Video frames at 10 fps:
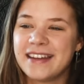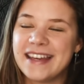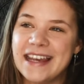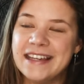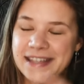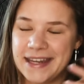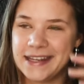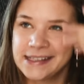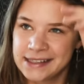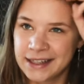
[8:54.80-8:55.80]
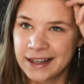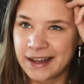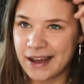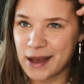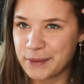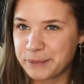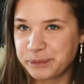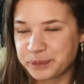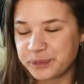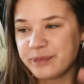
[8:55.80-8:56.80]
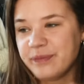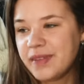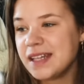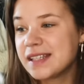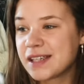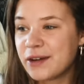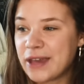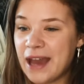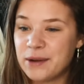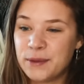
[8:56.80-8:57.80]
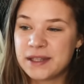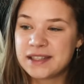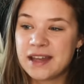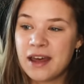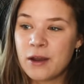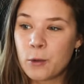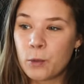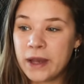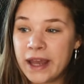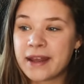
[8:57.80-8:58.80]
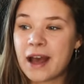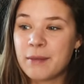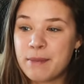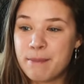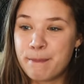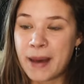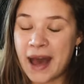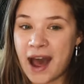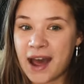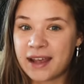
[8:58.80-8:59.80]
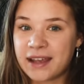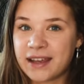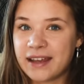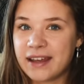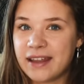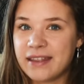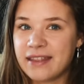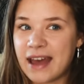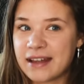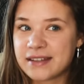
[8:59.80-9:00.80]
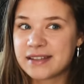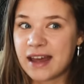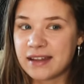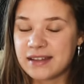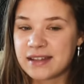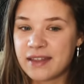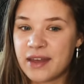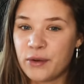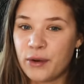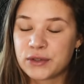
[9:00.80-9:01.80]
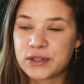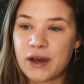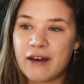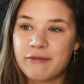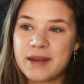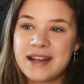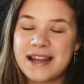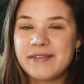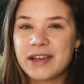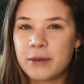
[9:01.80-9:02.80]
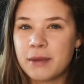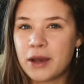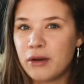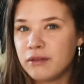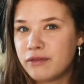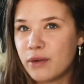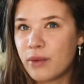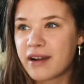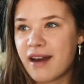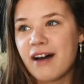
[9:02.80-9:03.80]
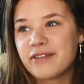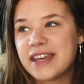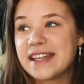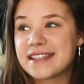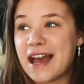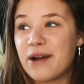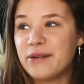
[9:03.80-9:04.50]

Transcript: easy. So yeah, it was weird coming back in that sense. And then also I've been living on my own for 1.5 years now,